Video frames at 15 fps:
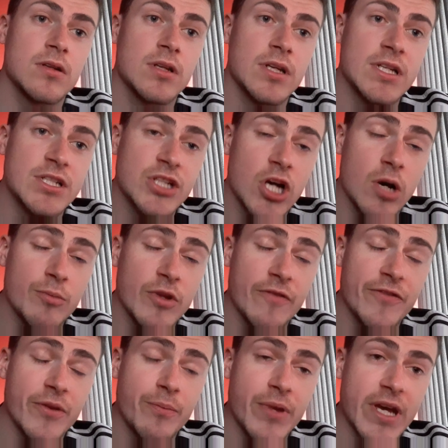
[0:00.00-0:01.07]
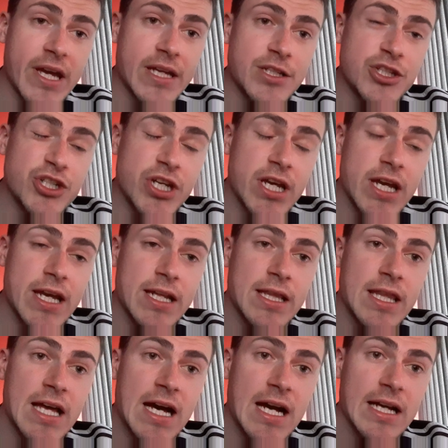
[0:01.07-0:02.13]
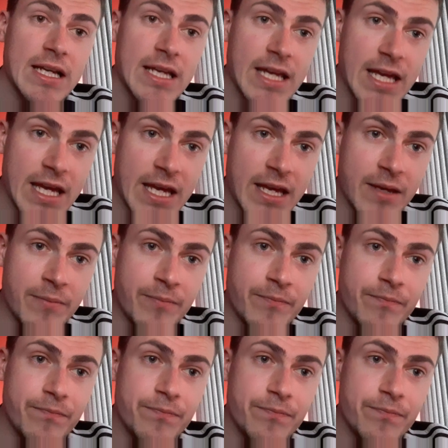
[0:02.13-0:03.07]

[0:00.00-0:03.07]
He stormed off the pitch in that game.